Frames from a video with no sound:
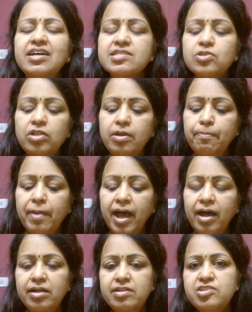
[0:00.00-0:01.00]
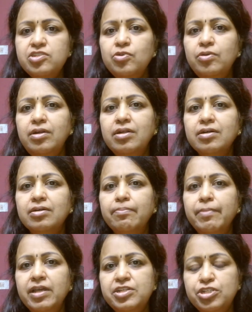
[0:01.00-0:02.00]
So the parents should
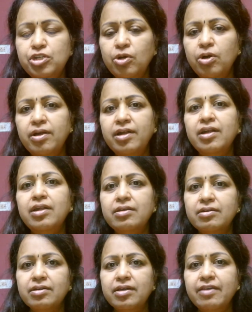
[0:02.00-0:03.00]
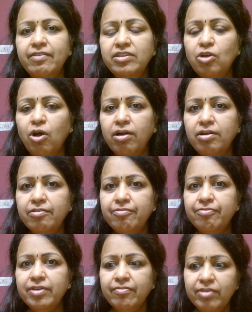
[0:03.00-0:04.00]
make sure and give a thought
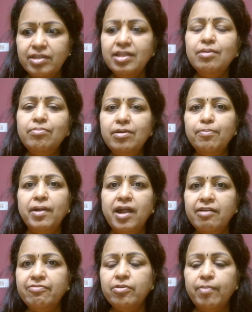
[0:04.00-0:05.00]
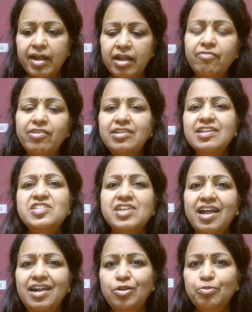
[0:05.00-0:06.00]
of giving them a platform, allowing the
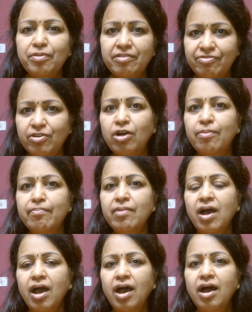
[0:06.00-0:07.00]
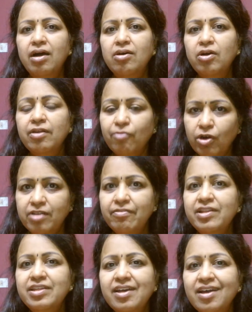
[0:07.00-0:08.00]
child to perform on
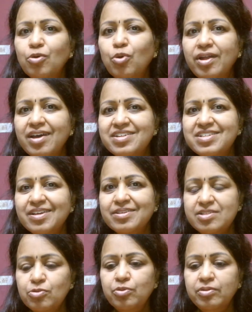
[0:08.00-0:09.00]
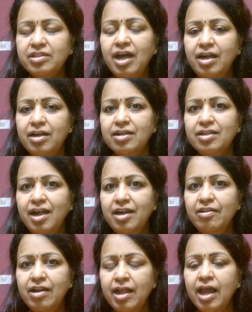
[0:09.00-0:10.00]
whatever they are good at. So that
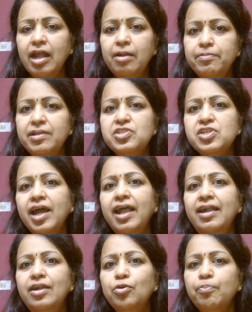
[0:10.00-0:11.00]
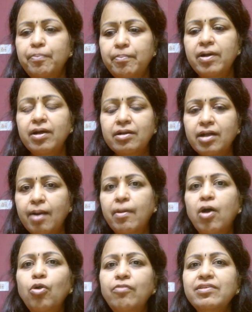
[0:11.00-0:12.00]
will help the child to come
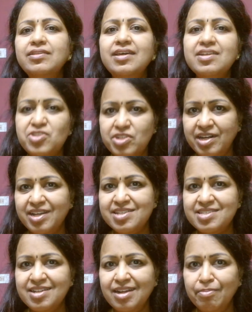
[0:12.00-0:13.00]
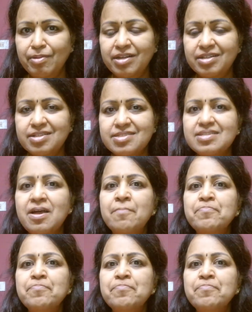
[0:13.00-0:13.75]
out with their strengths and abilities.